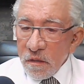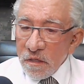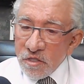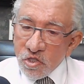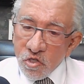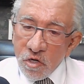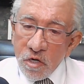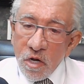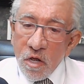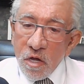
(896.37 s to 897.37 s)

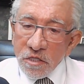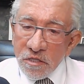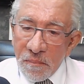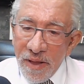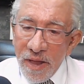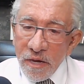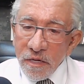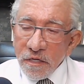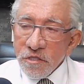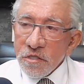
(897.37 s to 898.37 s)
sterilized,
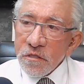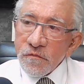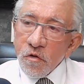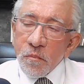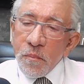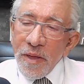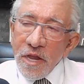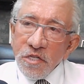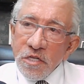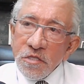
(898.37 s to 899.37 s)
packaged for
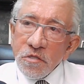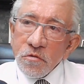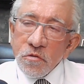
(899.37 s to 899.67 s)
patients who